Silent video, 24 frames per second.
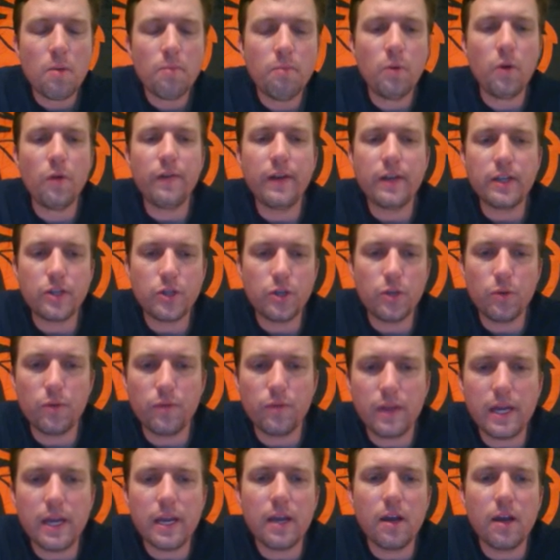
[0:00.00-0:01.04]
moving to
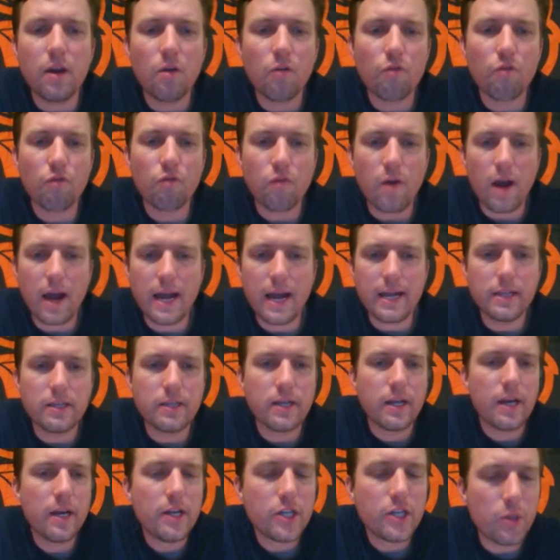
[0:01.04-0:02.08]
the
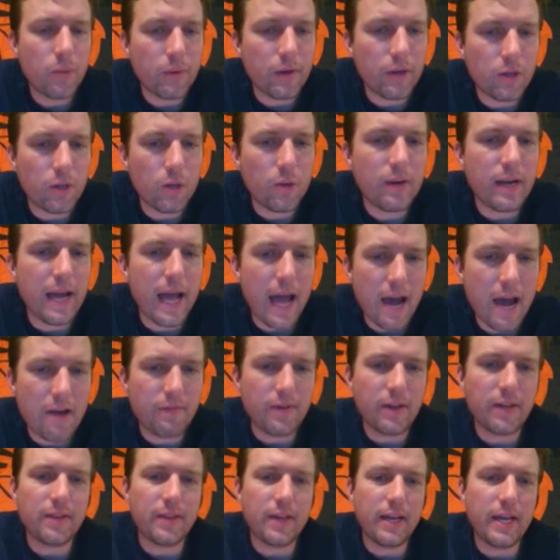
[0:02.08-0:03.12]
right to include
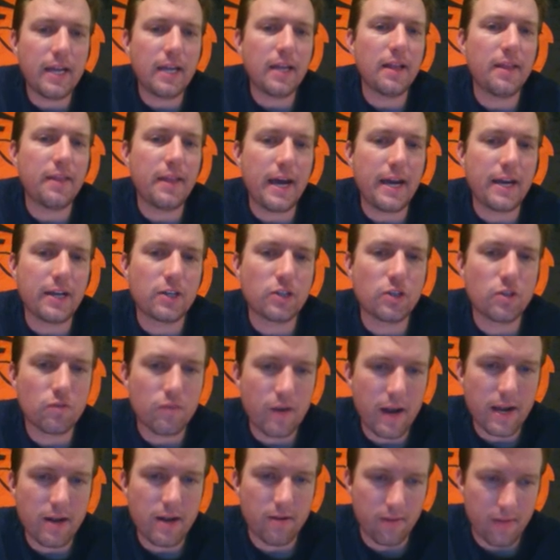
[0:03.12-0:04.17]
everything that is
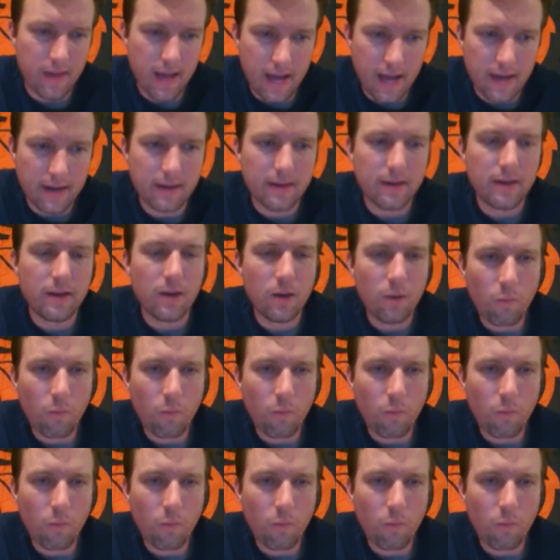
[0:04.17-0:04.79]
greater than